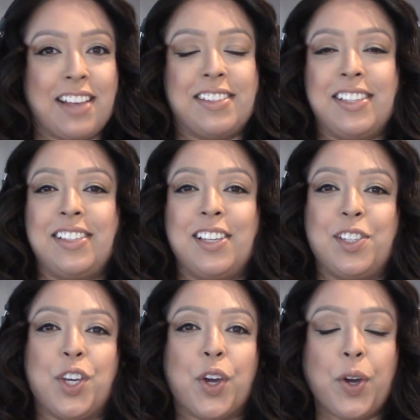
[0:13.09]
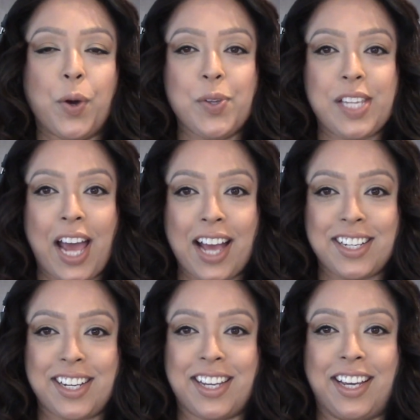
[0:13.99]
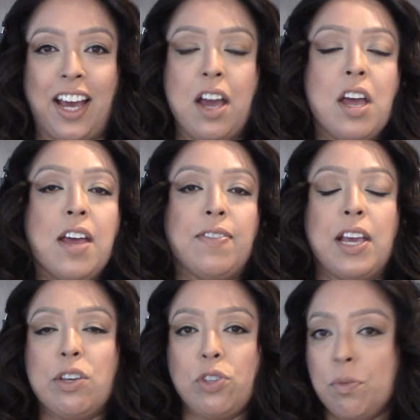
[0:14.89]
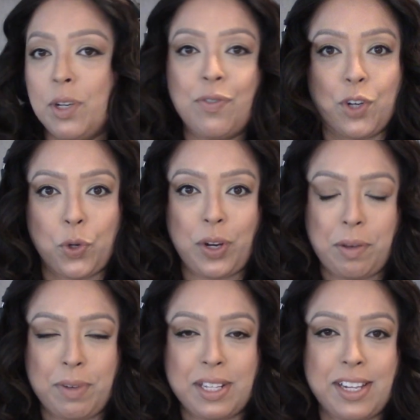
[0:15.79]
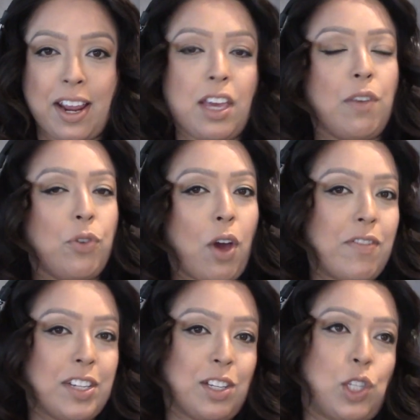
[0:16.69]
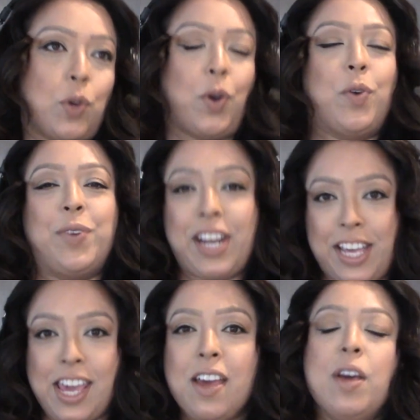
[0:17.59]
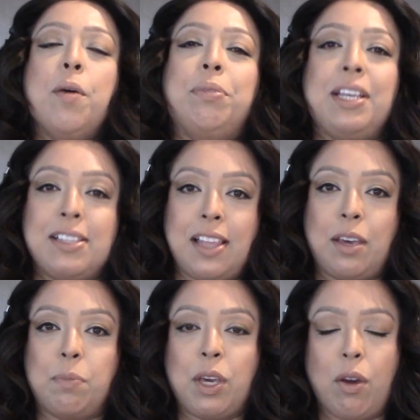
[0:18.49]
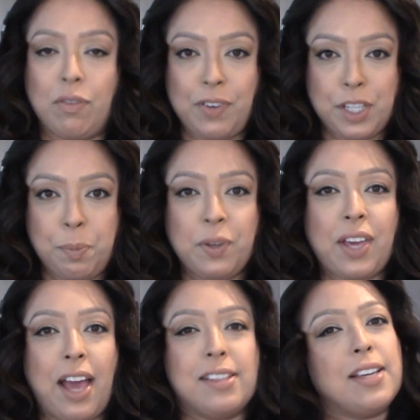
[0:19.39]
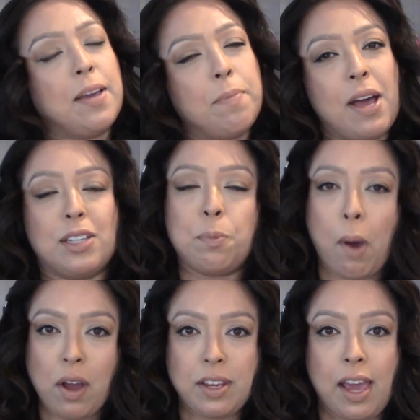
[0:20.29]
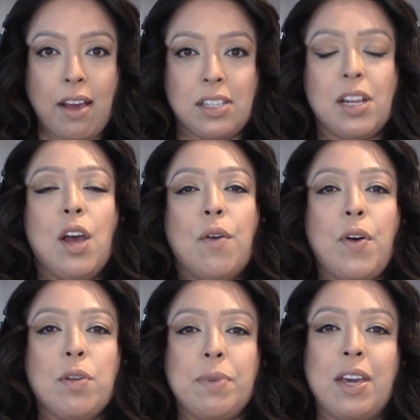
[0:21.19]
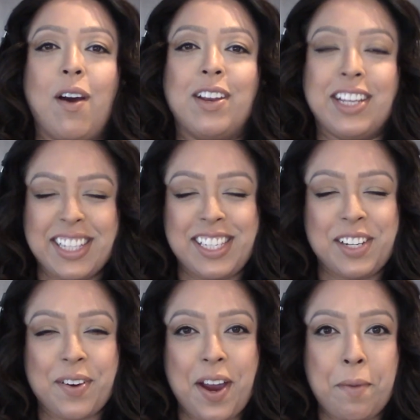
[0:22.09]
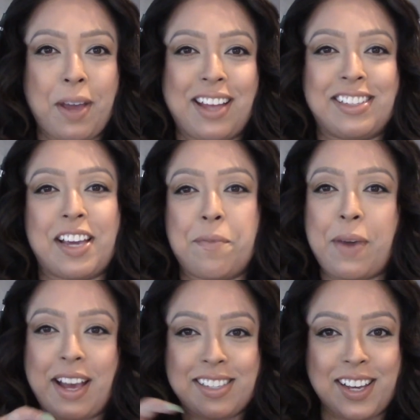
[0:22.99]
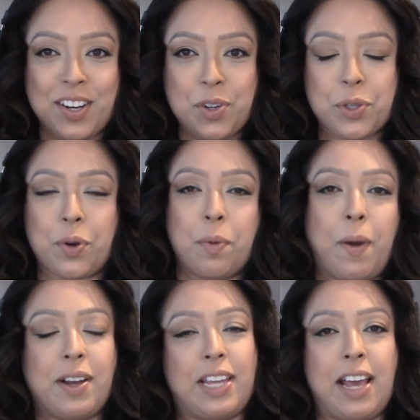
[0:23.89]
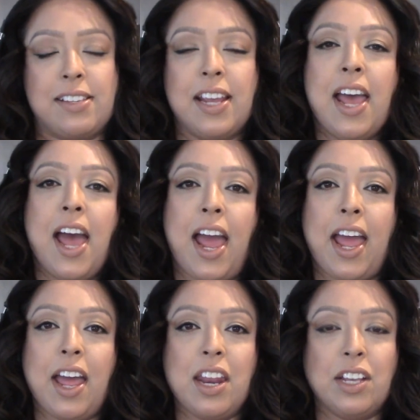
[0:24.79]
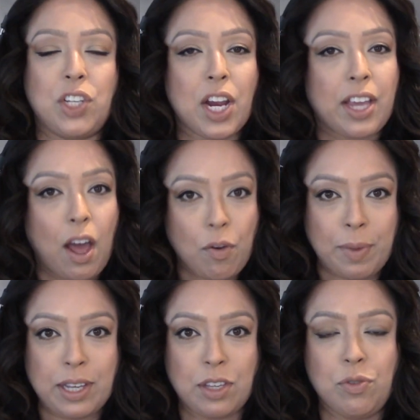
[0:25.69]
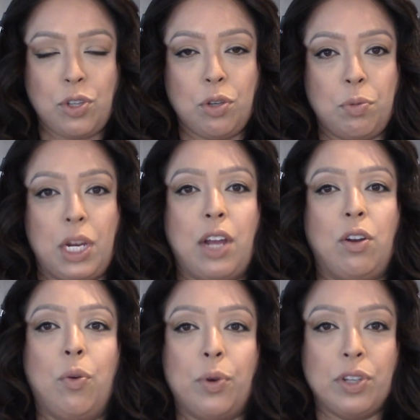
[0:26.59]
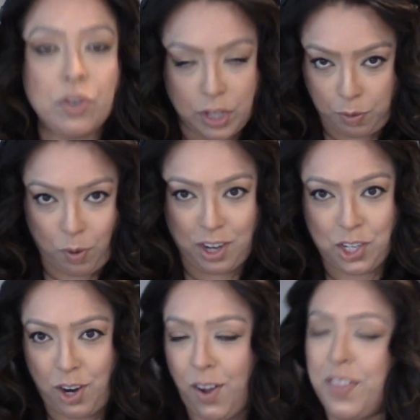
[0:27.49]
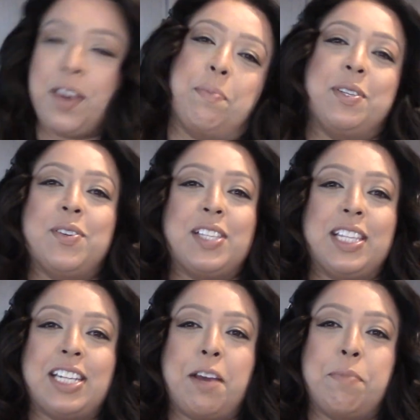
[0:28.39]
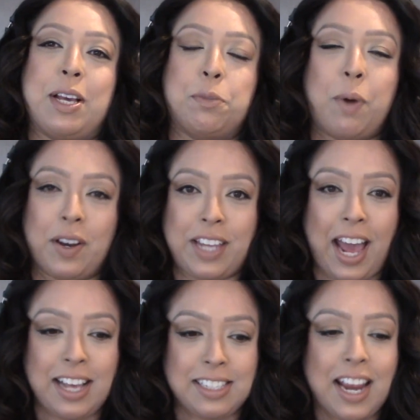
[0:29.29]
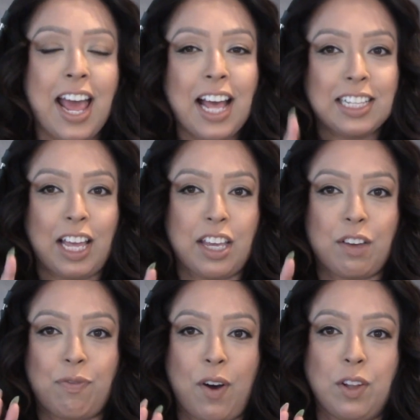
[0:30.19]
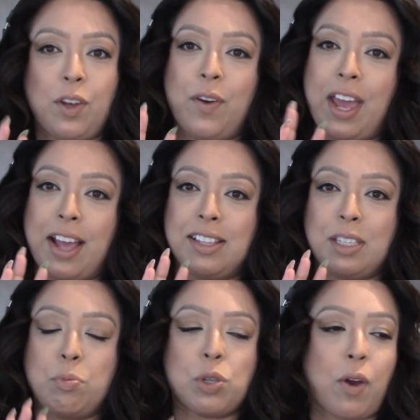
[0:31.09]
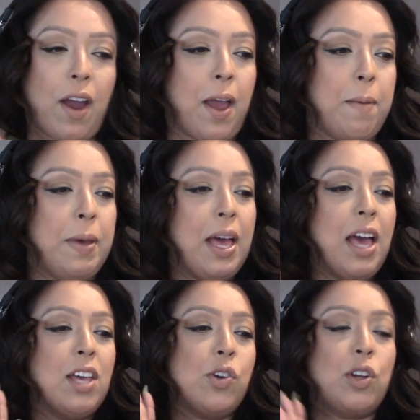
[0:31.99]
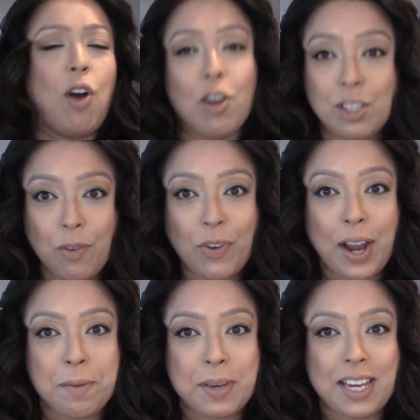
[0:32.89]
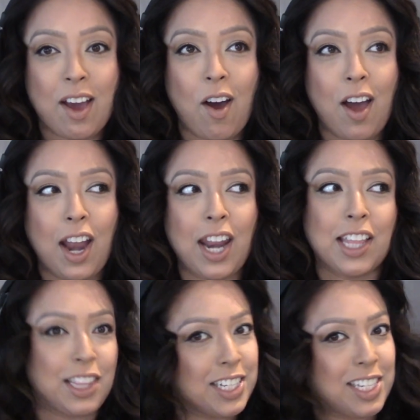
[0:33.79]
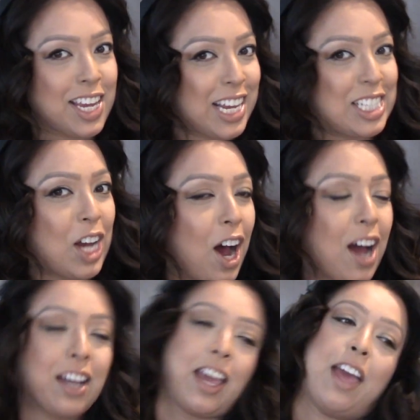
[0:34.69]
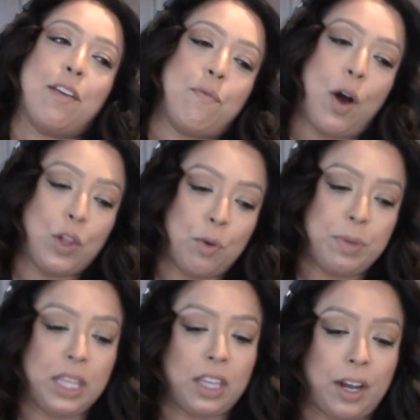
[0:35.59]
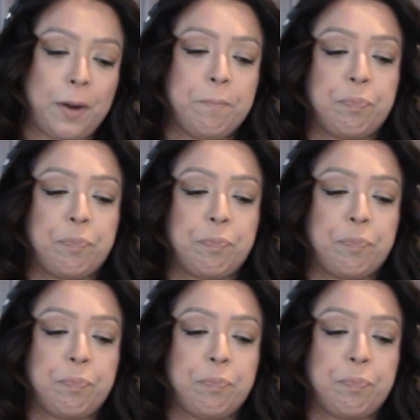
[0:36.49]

This is your host, Ashika. Thank you so much for joining me today. If you haven't done so already, please like me on Facebook at Time Pass Podcast, follow me on Instagram at timepass_podcast, and check out my YouTube channel where you can watch all the episodes of the Time Pass podcast. Like, follow, and subscribe. You can also find me on the TikTok and follow me there.